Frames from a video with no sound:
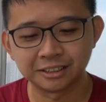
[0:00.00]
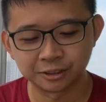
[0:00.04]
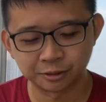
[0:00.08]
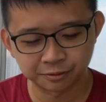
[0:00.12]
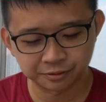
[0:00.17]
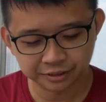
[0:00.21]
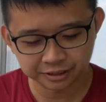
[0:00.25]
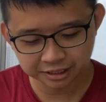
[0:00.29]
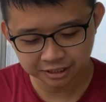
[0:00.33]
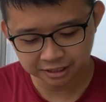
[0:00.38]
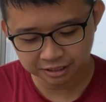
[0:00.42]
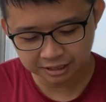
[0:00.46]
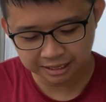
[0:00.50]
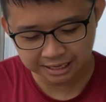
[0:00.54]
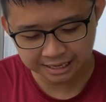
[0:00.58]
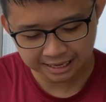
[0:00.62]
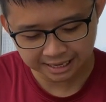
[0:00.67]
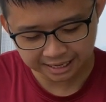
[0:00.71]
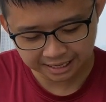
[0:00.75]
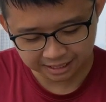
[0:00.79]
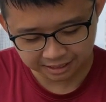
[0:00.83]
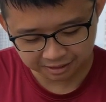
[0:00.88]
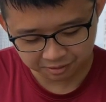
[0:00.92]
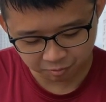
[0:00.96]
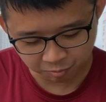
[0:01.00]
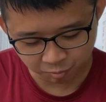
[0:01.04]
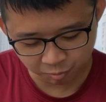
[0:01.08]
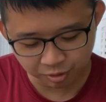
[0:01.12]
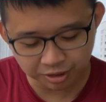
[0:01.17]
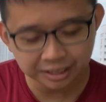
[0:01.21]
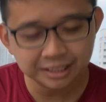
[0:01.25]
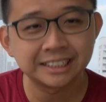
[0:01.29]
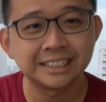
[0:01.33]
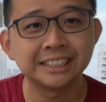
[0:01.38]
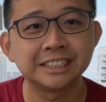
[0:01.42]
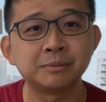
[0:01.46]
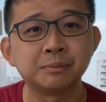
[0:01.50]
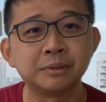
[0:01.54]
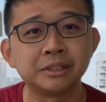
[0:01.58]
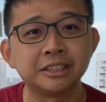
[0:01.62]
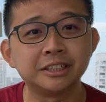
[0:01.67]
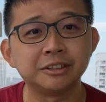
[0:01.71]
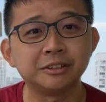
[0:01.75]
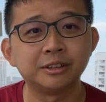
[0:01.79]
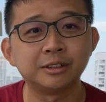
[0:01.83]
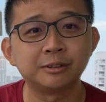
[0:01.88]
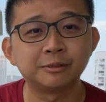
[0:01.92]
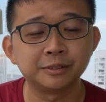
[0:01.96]
figure out what this
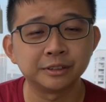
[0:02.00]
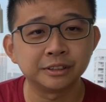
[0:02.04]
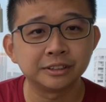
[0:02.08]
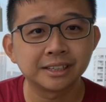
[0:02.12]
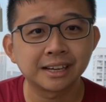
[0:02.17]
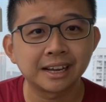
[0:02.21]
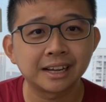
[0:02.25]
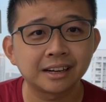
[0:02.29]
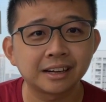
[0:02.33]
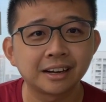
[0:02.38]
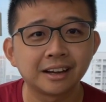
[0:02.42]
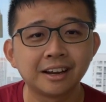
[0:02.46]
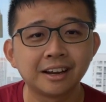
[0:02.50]
material feels like,